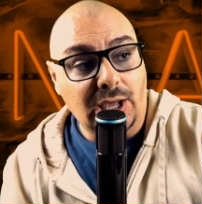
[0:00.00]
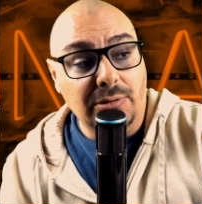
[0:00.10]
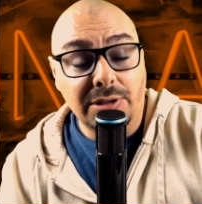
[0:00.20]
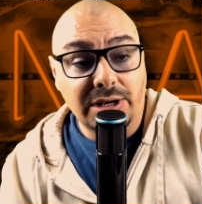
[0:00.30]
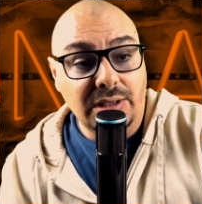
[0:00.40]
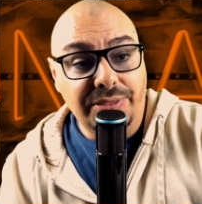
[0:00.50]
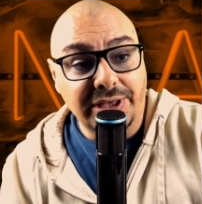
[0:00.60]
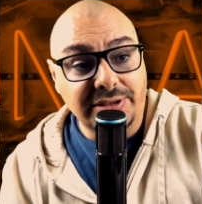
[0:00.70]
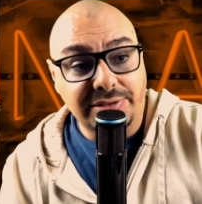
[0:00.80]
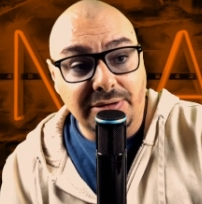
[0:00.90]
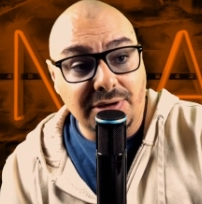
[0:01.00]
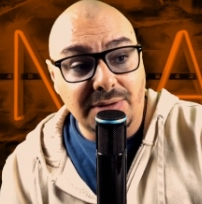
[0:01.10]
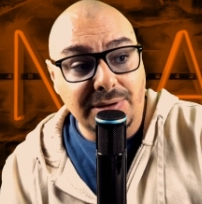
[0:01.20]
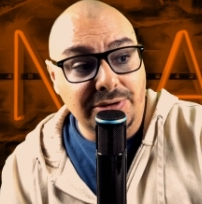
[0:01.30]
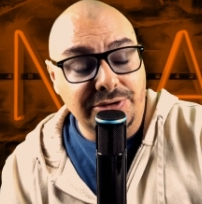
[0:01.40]
I really didn't think that they were going to
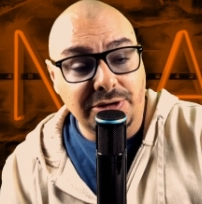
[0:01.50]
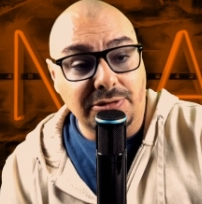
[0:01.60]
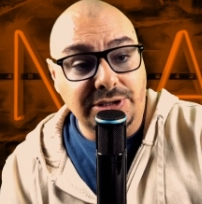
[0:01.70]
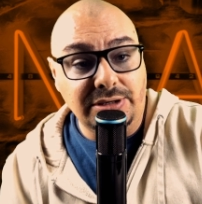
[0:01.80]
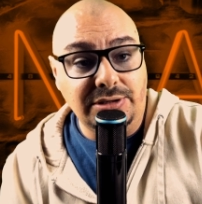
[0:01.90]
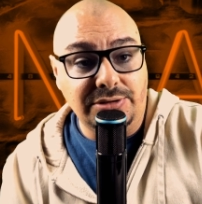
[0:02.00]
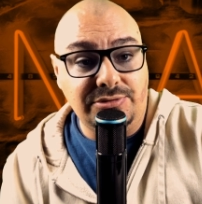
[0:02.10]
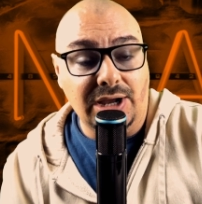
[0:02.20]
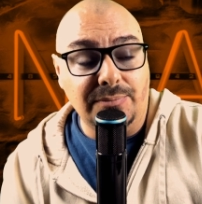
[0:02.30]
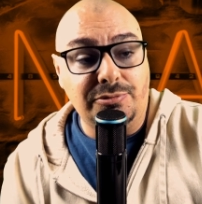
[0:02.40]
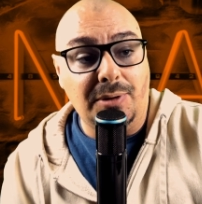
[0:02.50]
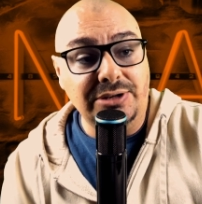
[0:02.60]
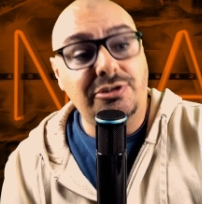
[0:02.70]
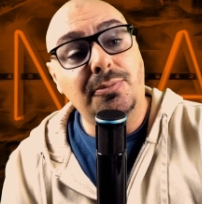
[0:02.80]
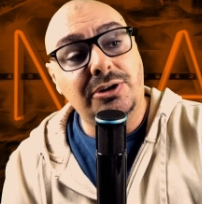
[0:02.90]
be able to do it. You, you dumped way
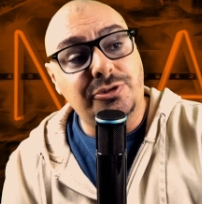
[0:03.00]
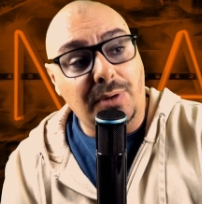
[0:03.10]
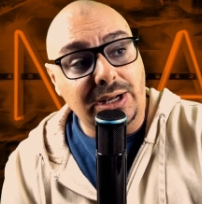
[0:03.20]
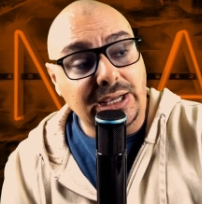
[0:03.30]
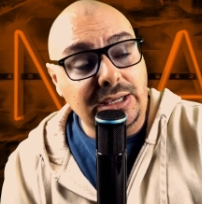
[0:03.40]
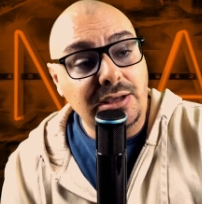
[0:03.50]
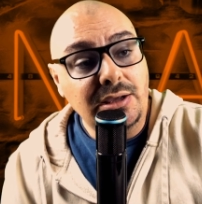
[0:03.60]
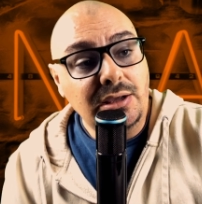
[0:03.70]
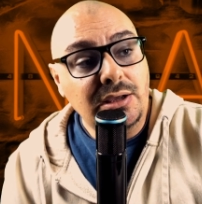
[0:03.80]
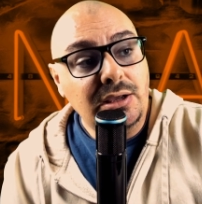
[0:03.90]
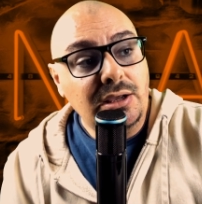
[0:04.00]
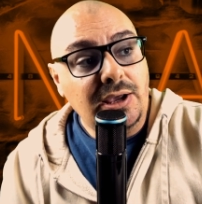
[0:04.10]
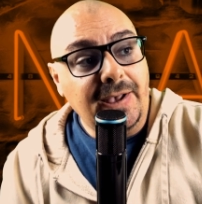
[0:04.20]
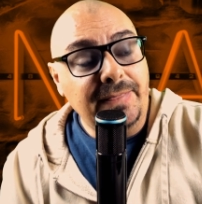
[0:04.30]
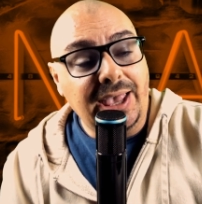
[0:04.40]
too much money
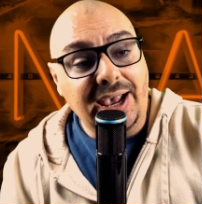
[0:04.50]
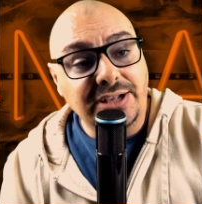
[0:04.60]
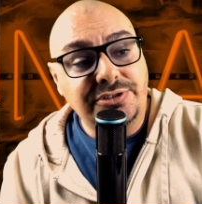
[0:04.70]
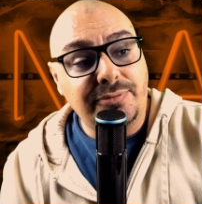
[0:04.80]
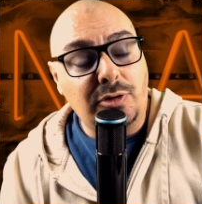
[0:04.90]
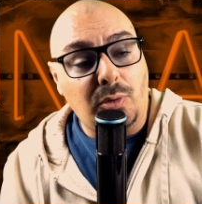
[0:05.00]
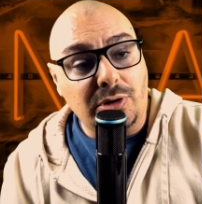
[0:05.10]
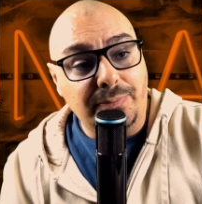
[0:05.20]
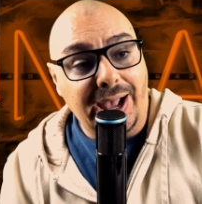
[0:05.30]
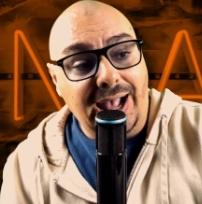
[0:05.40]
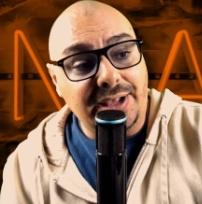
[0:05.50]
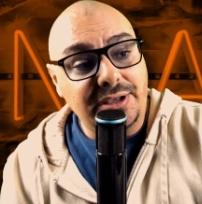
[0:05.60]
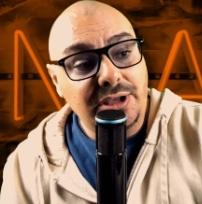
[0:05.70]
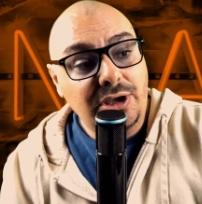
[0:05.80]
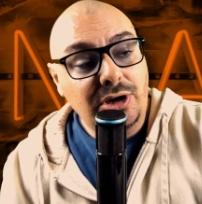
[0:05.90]
in the hands of a quarterback
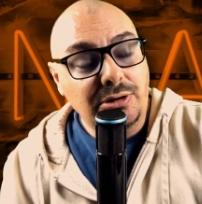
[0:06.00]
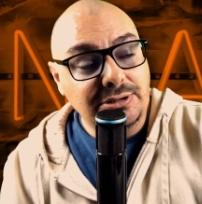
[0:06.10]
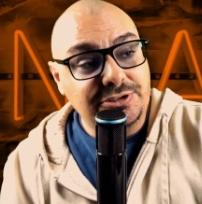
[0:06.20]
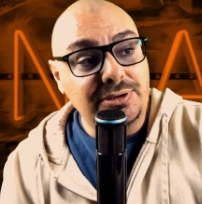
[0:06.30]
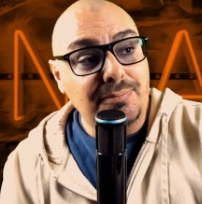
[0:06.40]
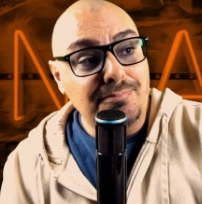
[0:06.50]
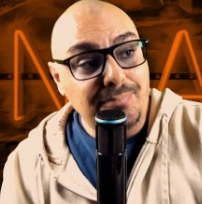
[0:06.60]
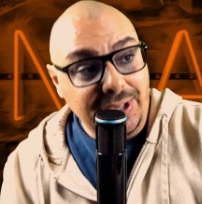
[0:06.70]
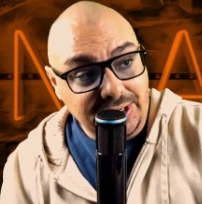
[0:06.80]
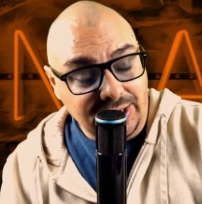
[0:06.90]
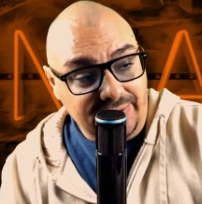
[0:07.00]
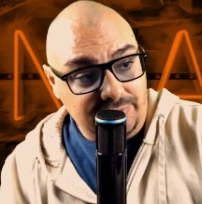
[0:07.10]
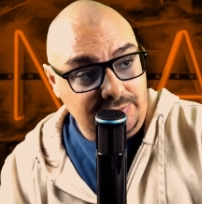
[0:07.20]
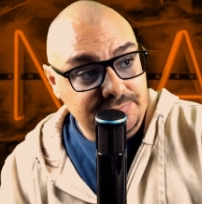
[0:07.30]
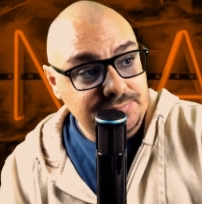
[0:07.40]
who is mid
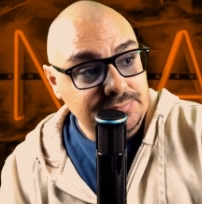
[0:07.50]
level.